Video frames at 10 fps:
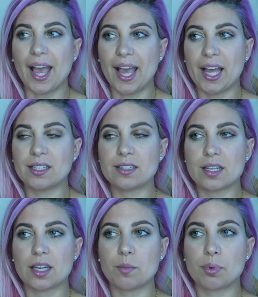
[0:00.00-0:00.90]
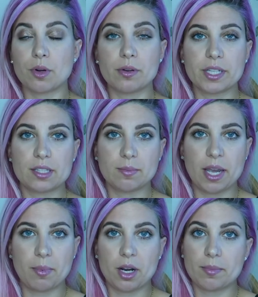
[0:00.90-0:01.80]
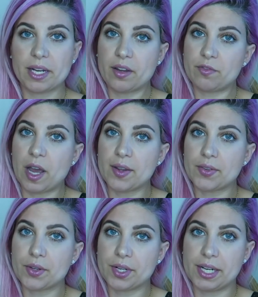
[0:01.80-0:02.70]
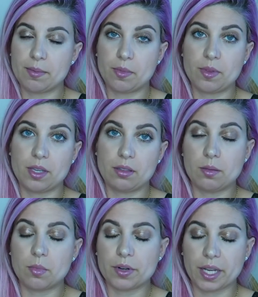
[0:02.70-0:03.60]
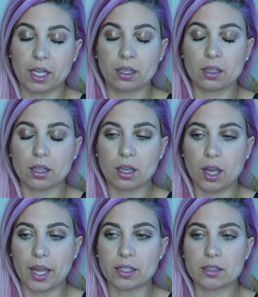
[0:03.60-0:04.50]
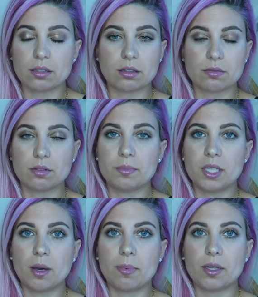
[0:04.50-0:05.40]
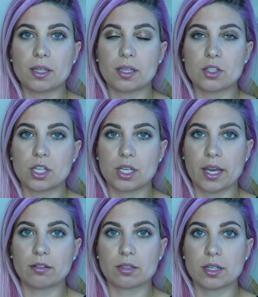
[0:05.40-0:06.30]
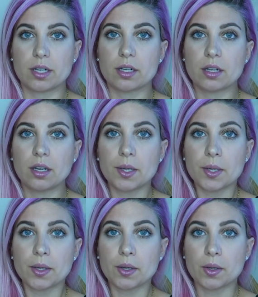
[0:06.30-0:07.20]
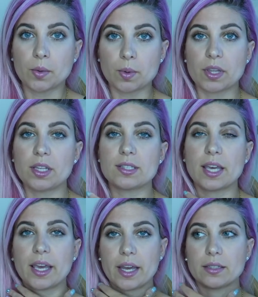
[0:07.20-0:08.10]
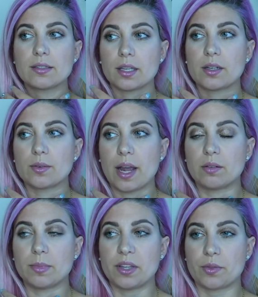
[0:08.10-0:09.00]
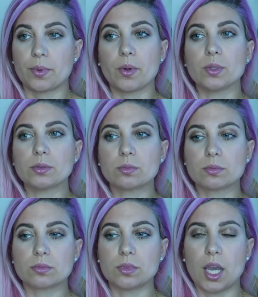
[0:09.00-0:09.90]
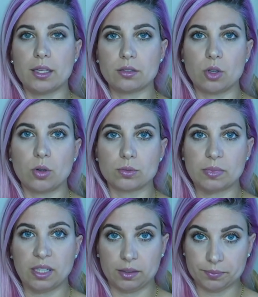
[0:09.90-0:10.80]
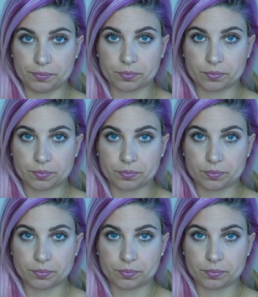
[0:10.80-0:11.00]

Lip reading: and broke into my apartment at 5:30 in the morning and threw me up on the kitchen counter with his hands like around my throat and told me